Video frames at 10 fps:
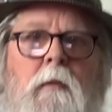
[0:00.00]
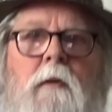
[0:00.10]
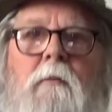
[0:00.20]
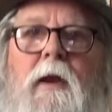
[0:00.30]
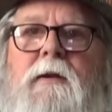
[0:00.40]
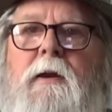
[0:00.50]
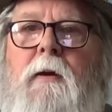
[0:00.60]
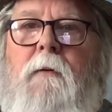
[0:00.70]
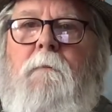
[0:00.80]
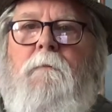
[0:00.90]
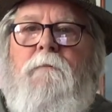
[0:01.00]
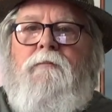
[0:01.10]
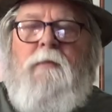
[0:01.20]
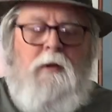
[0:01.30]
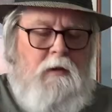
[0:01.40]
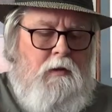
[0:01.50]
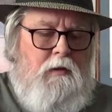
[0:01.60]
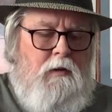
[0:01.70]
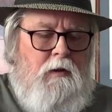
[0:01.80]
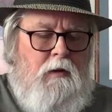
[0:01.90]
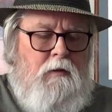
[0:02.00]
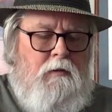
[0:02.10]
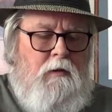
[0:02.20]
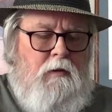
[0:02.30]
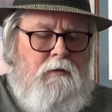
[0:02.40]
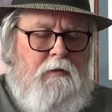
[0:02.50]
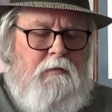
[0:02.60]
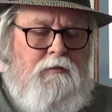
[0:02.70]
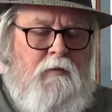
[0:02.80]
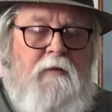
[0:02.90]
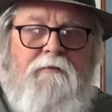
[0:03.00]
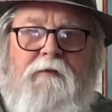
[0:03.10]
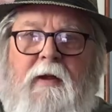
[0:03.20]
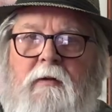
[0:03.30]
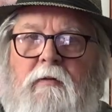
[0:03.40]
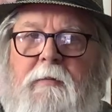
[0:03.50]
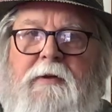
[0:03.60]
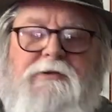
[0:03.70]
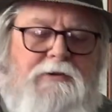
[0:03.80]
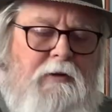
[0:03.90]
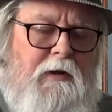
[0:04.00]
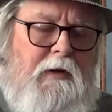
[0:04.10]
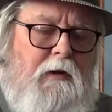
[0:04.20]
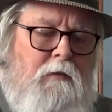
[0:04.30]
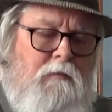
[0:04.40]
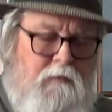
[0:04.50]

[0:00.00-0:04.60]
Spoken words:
Right there. On the 12th fret on the B string.